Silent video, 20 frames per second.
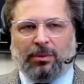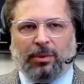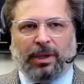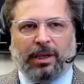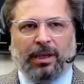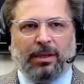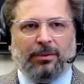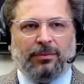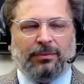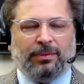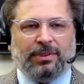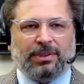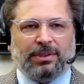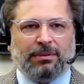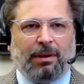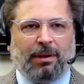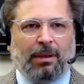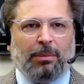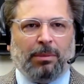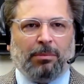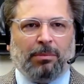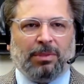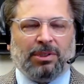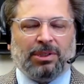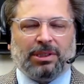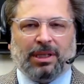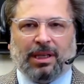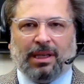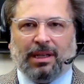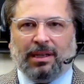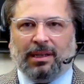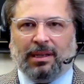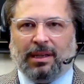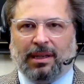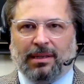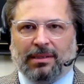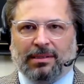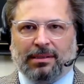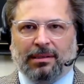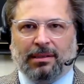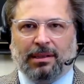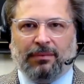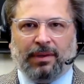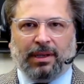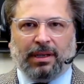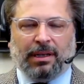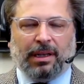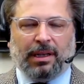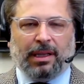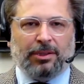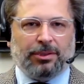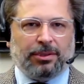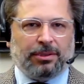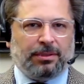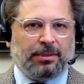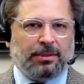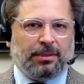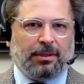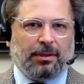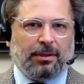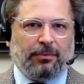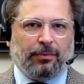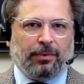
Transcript: way of describing Michel as a living legend of